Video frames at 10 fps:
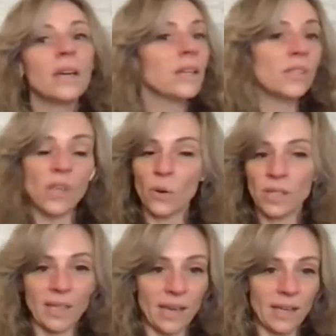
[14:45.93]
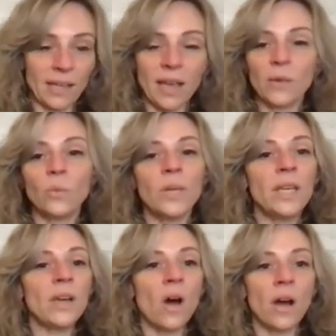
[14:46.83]
So excited. And
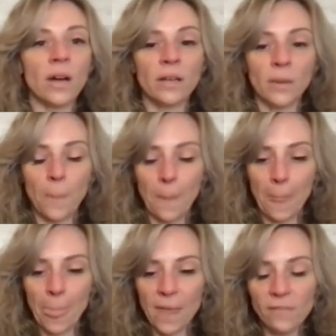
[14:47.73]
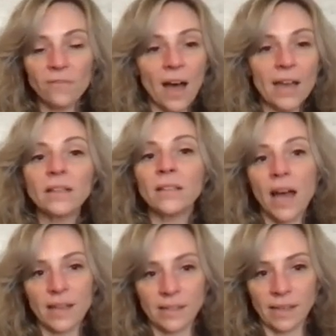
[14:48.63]
we are
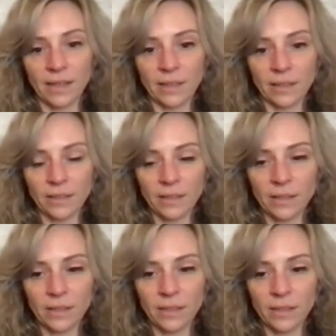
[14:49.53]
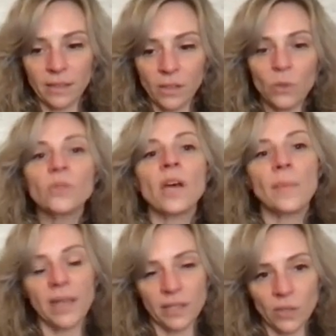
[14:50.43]
finalizing who's
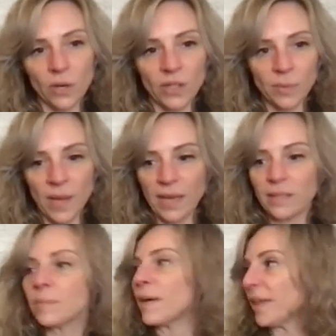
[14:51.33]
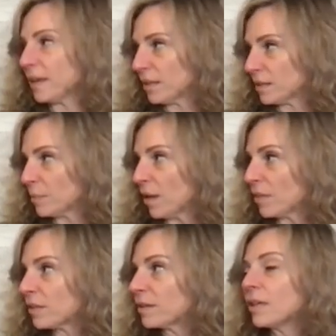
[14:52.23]
coming into our space by the end of this month.
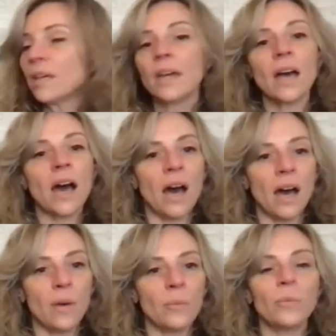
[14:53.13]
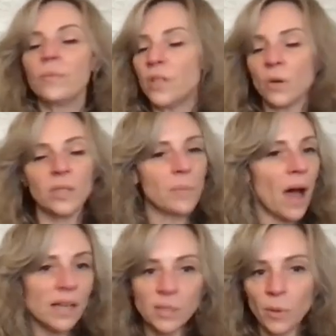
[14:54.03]
Mm-hmm. It's
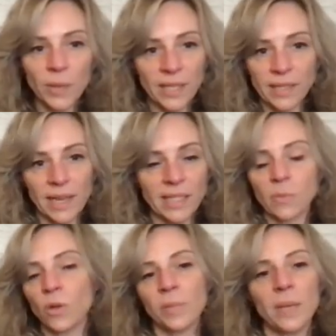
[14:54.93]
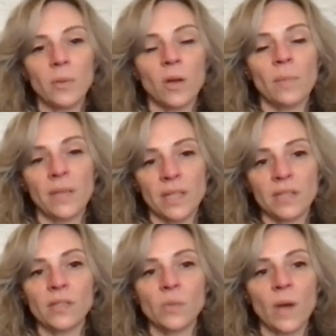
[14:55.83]
possible we can take some more people on, but this
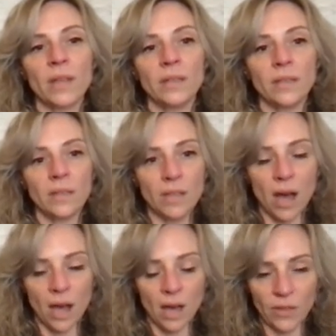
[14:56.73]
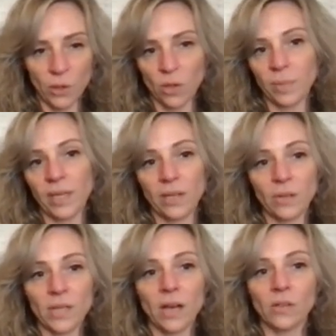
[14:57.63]
is when the European
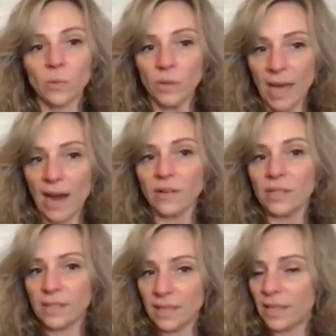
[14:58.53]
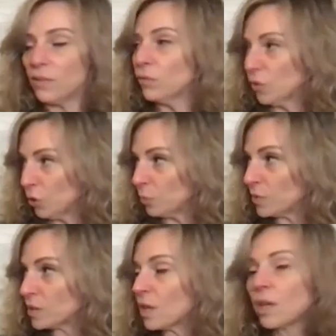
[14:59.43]
hotels will guarantee rooms.